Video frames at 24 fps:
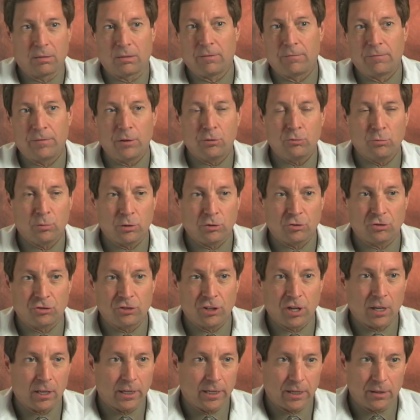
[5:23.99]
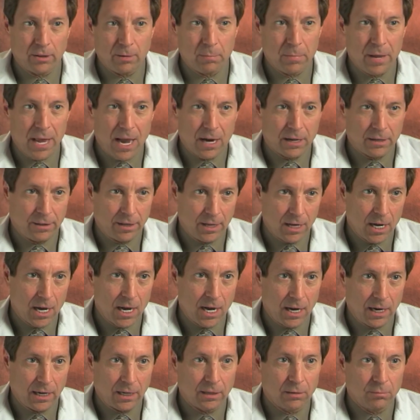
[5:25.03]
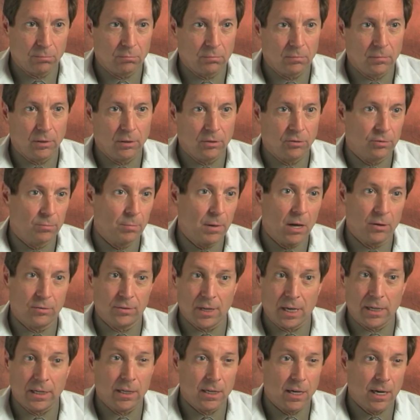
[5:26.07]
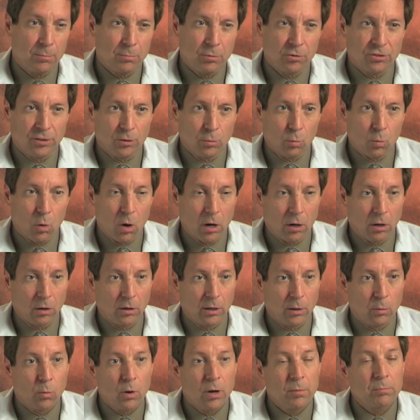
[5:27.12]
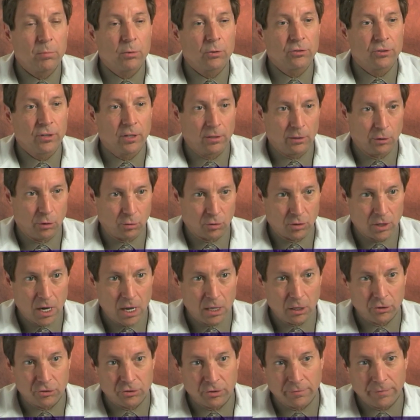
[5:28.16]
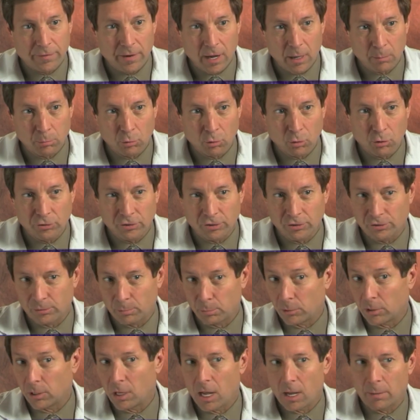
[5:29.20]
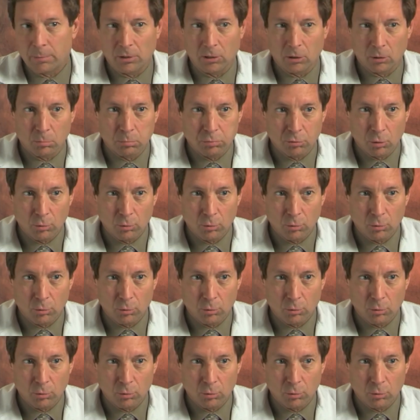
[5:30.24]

the vitreous jelly in the back of the eye is about 99% water and 1% little collagen fibrils and some globular